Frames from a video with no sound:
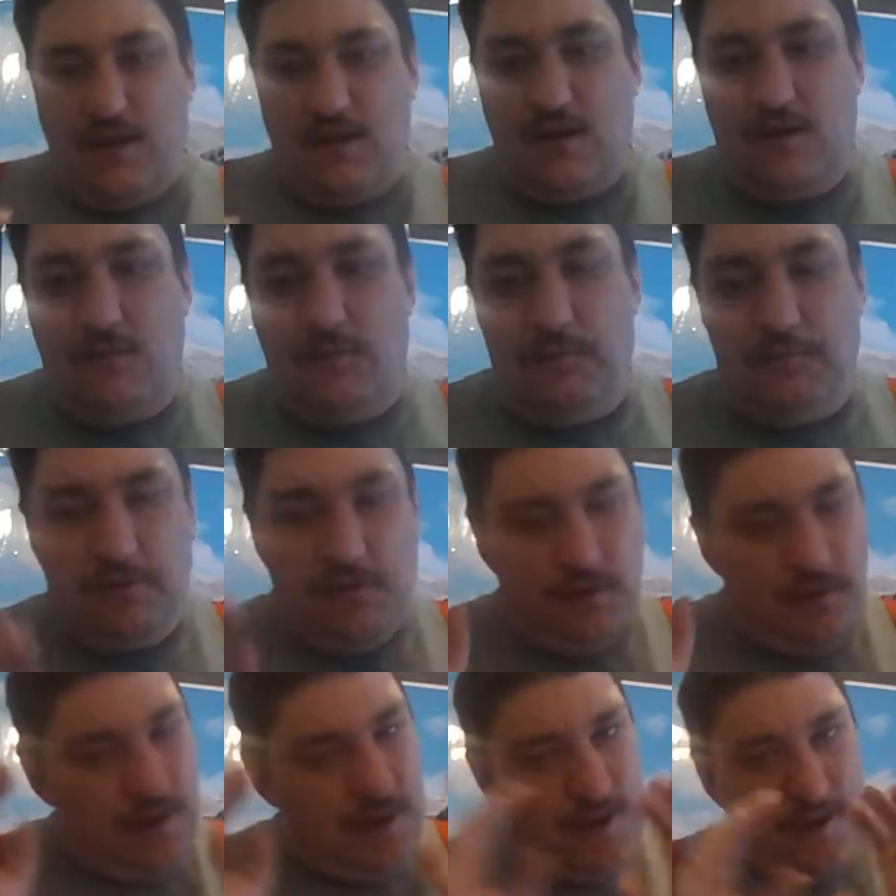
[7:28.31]

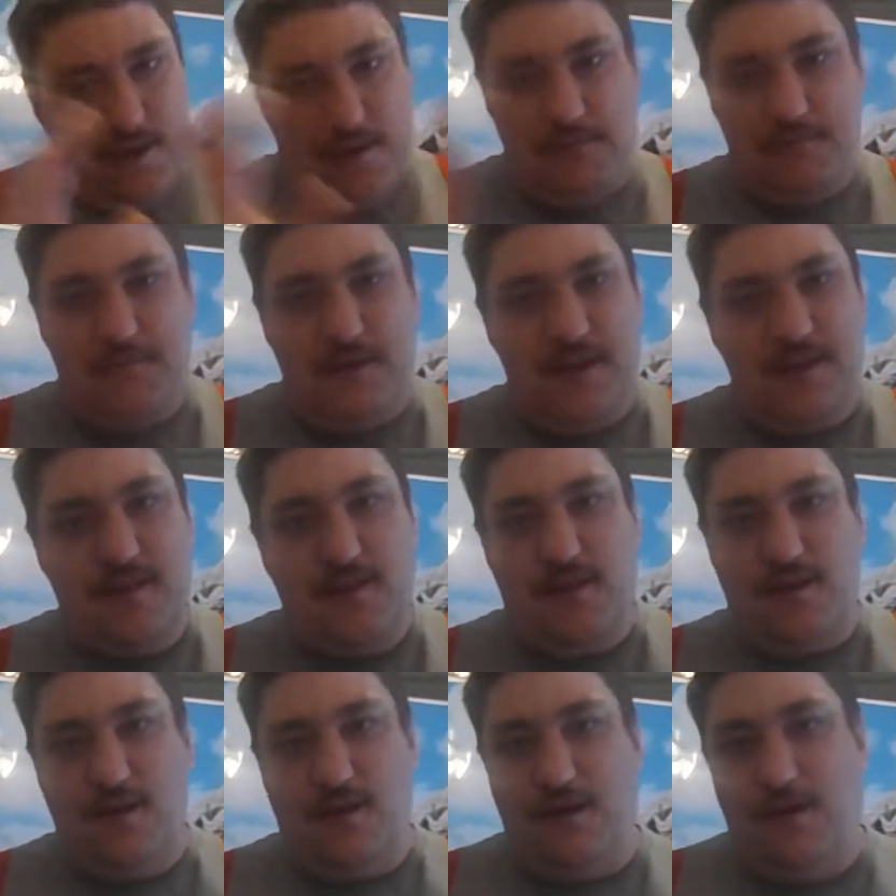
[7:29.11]
completely
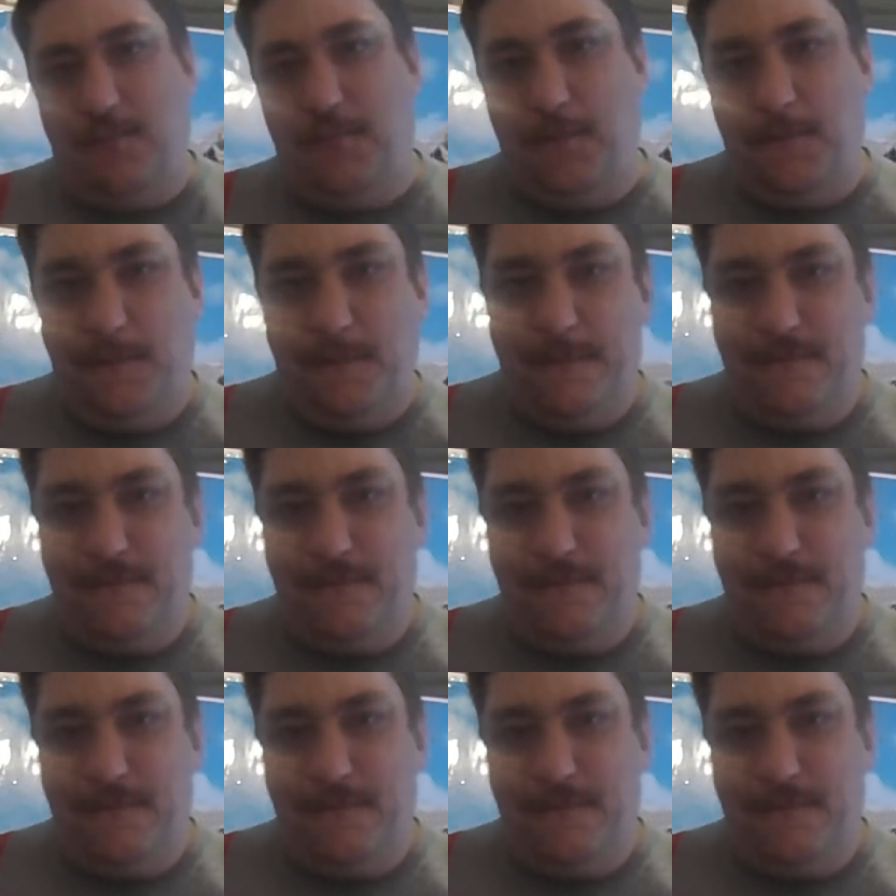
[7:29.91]
messing it up.